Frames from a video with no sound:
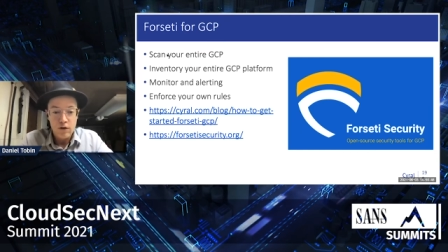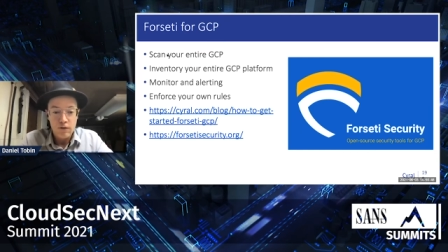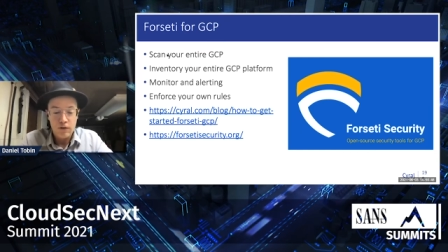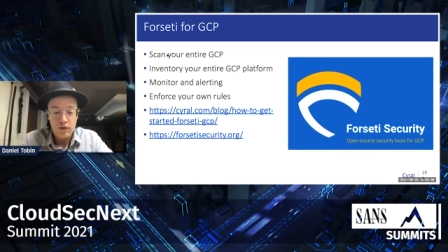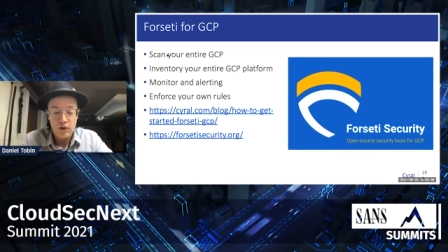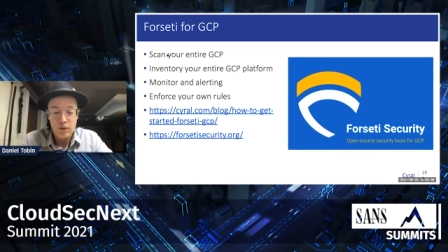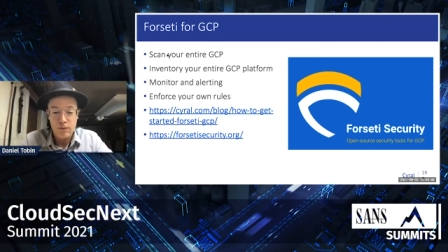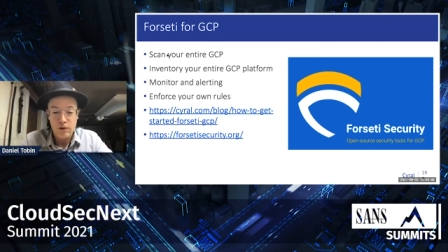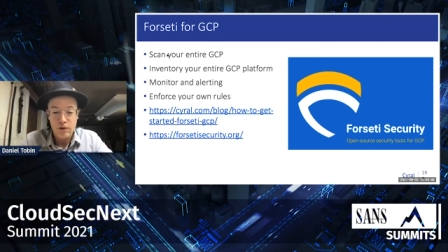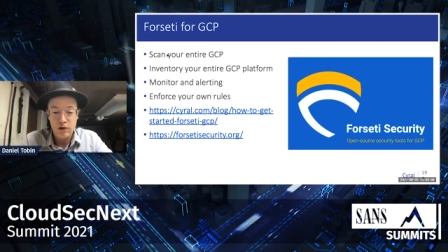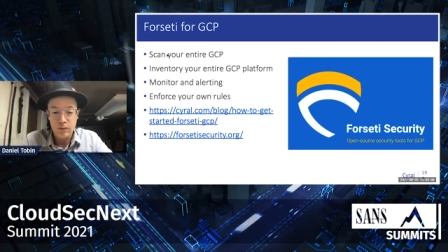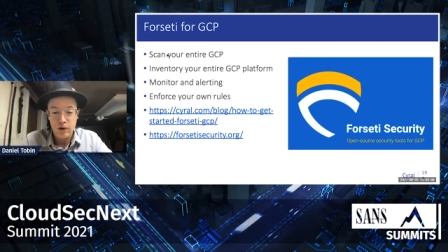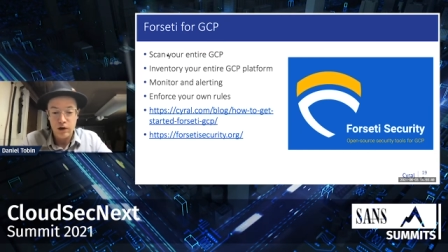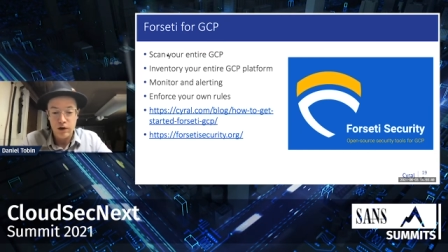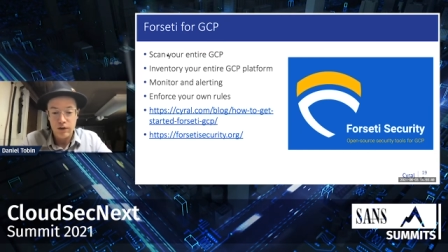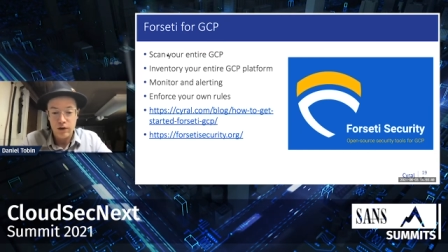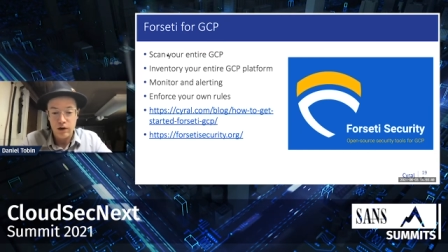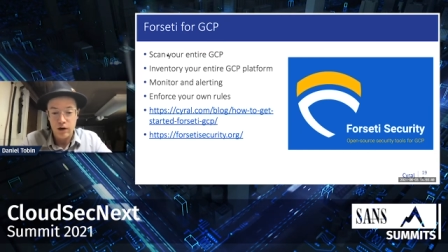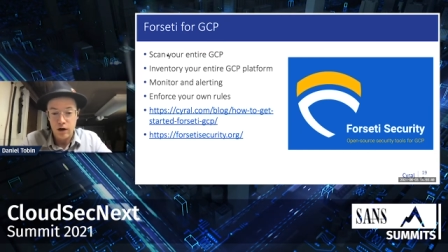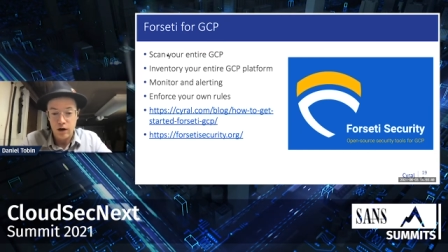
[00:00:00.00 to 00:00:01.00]
For the most part,
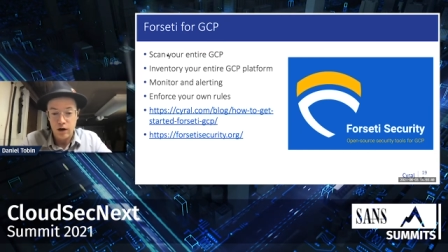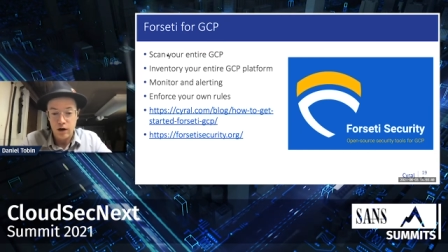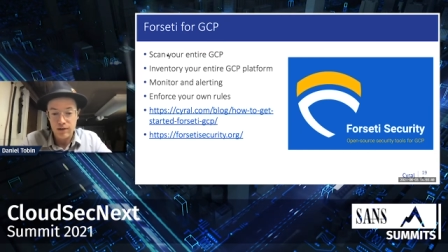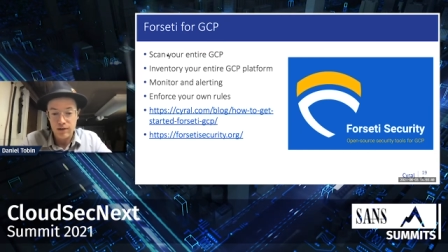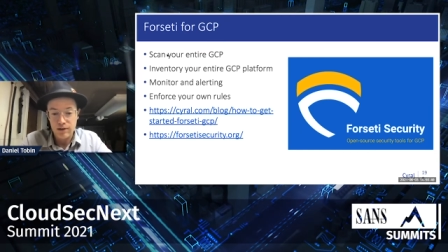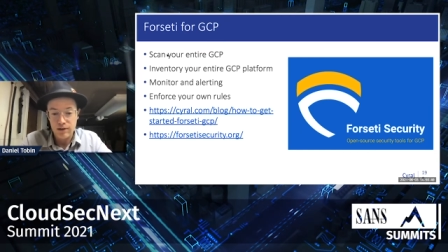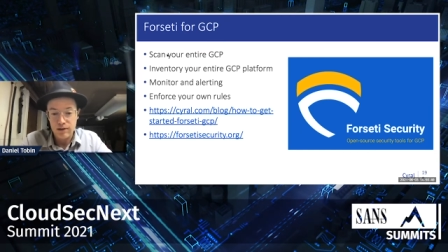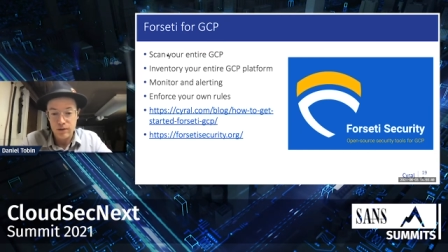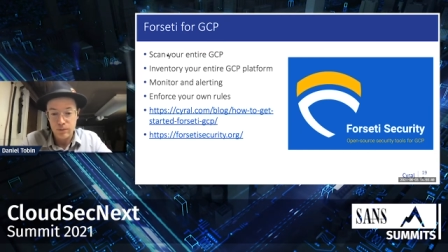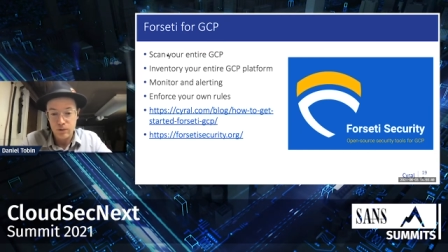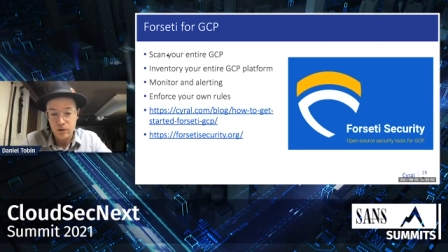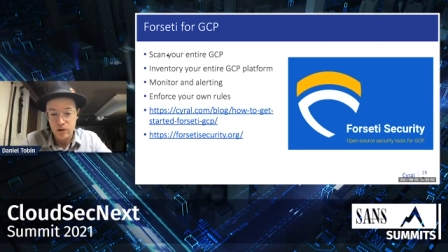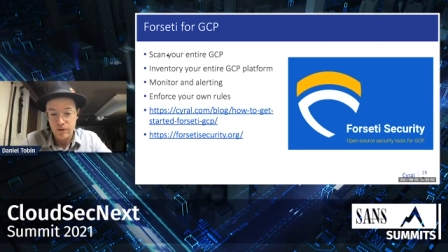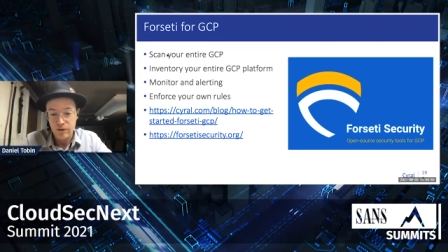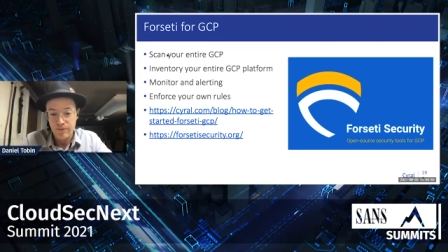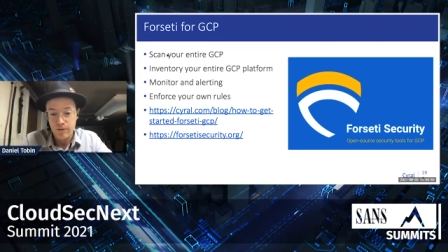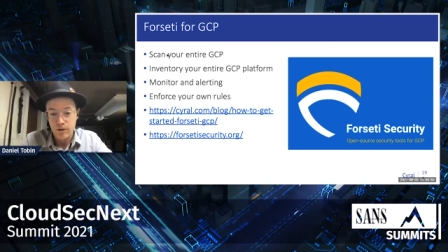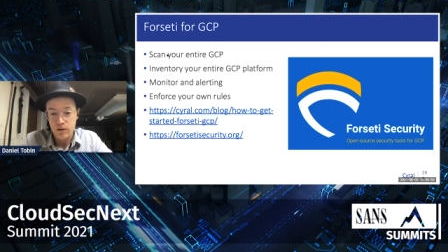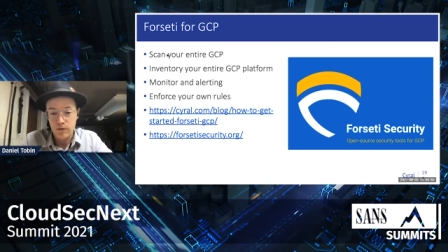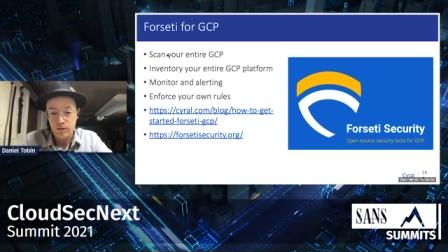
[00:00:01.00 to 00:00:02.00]
there are sensible def
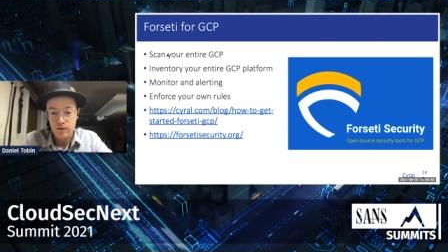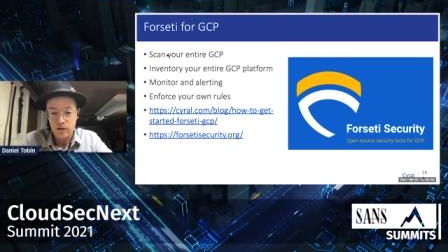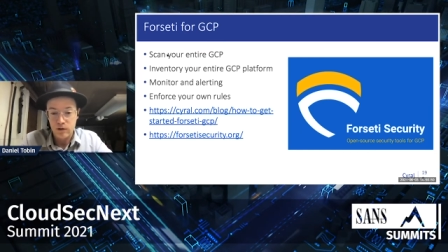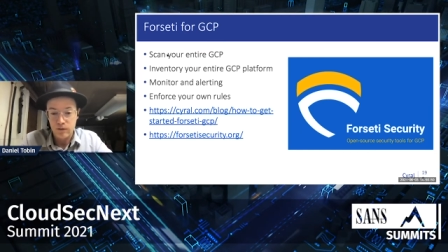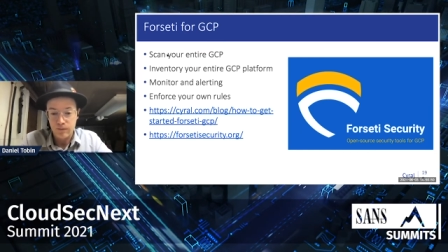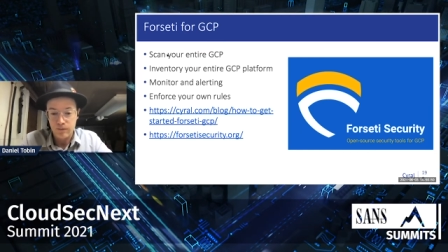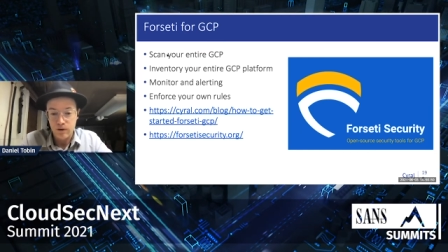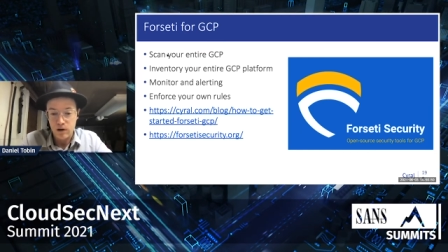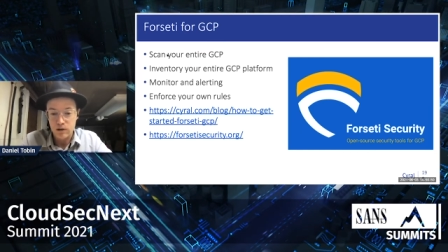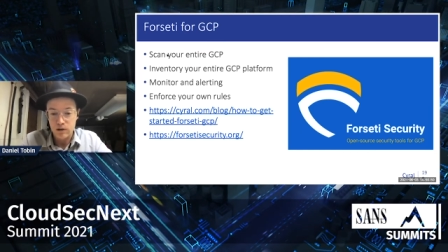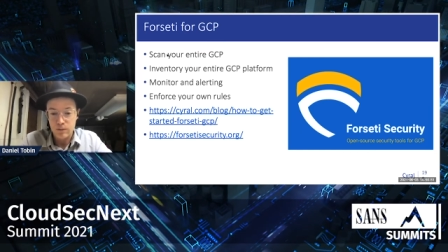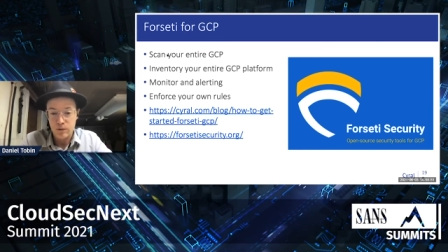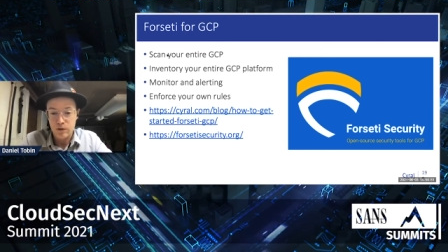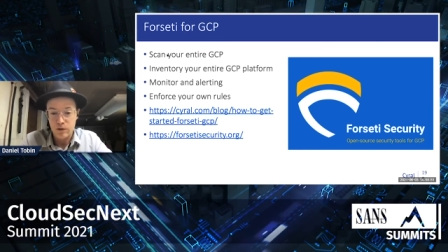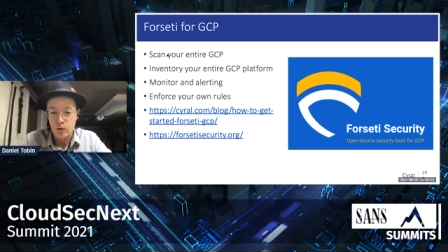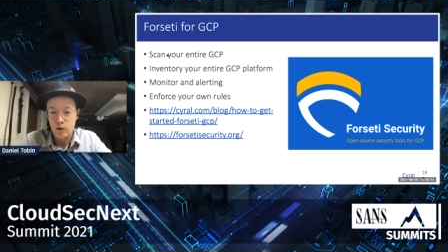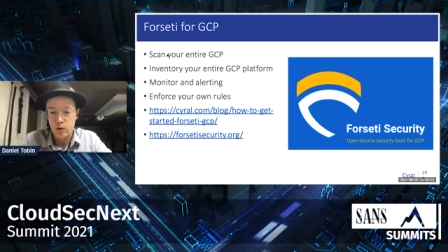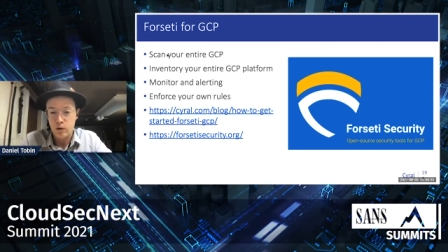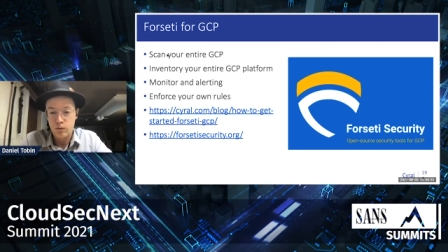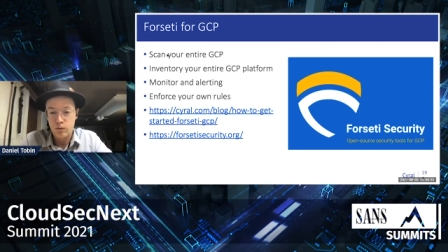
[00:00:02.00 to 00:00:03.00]
defaults, but
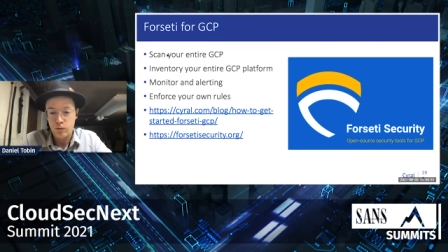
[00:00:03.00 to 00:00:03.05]
we,